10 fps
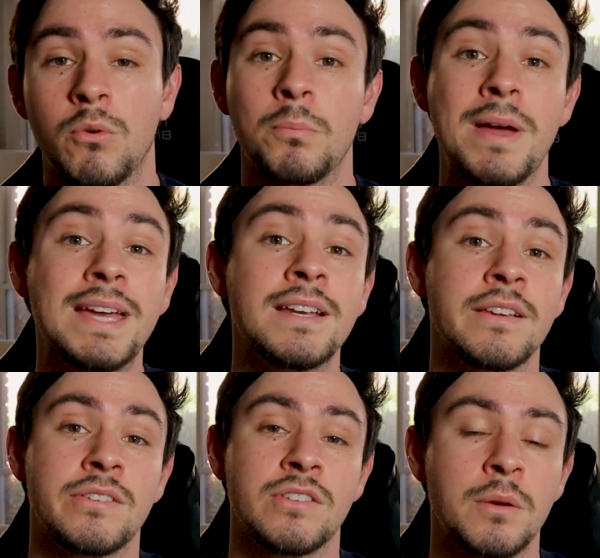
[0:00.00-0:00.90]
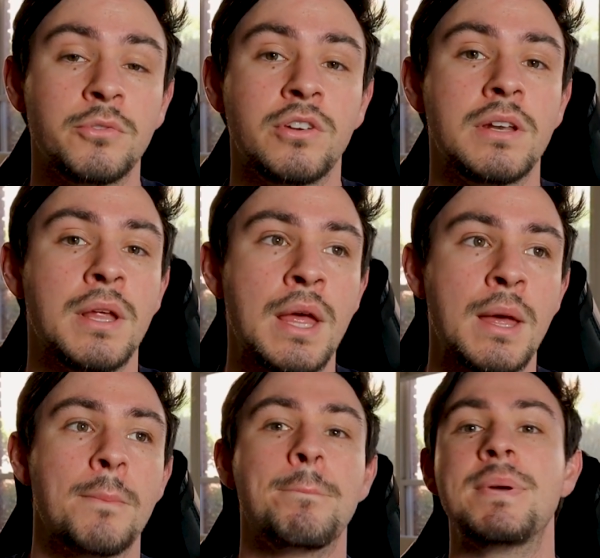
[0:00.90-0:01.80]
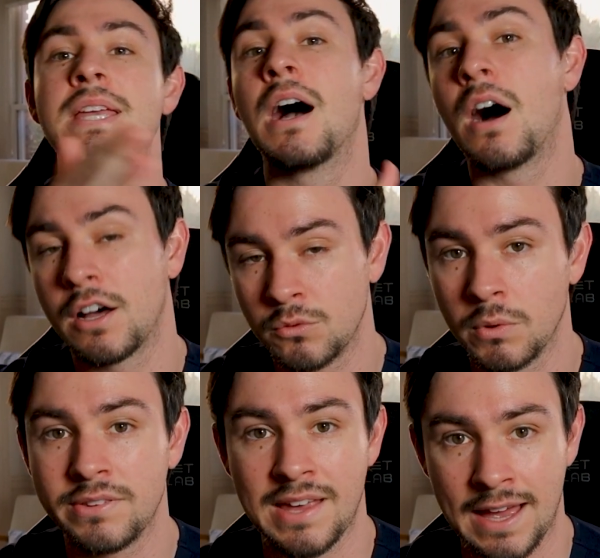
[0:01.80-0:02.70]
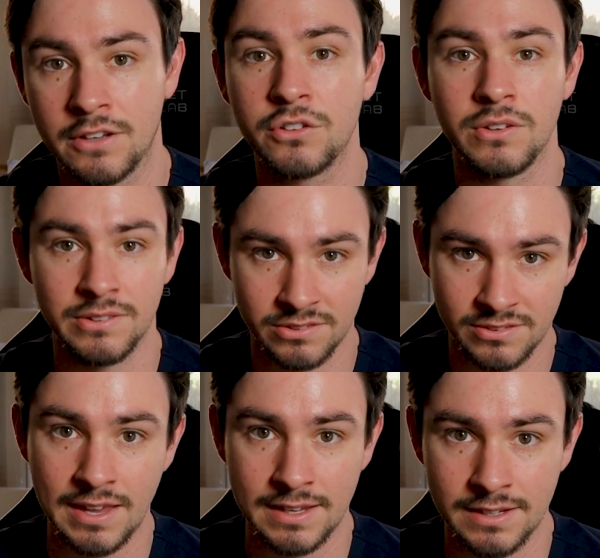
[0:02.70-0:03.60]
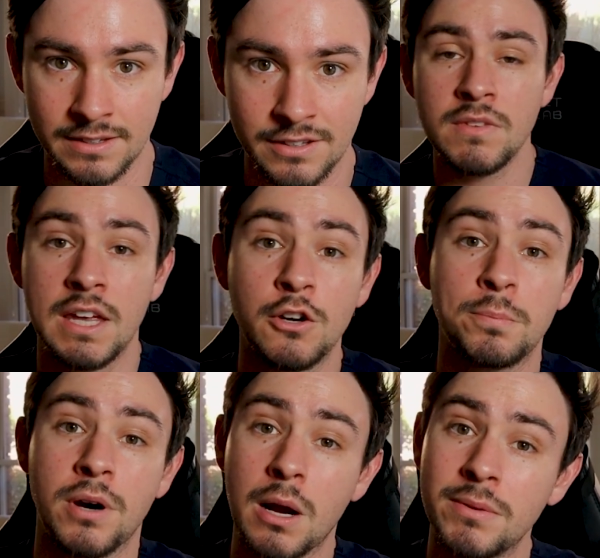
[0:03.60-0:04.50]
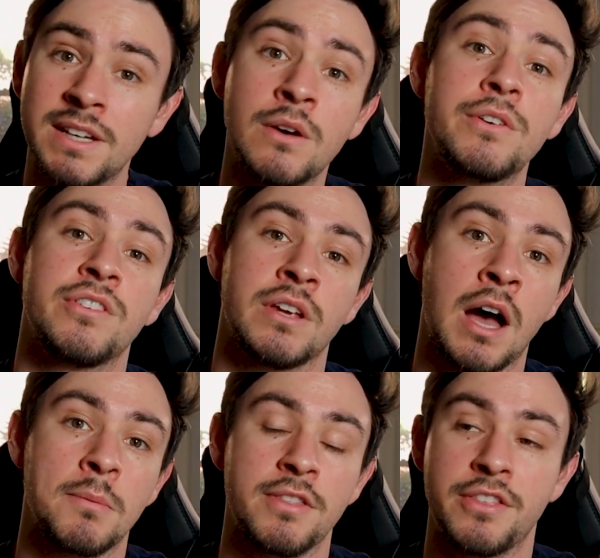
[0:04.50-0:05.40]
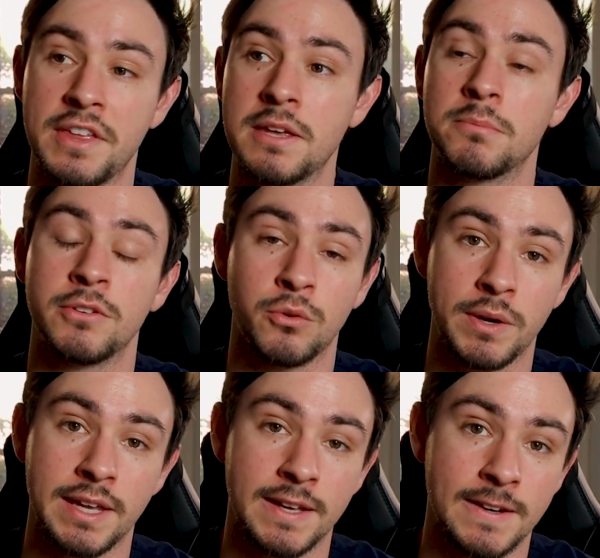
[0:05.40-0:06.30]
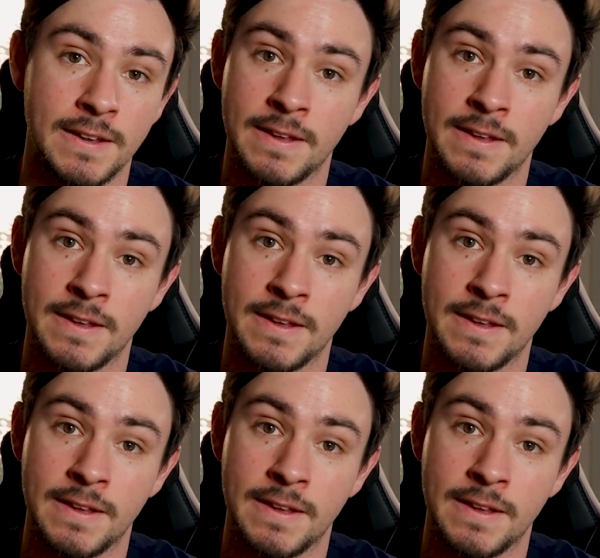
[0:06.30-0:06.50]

will make an assumption beyond what's actually stated. You'll probably notice a common theme between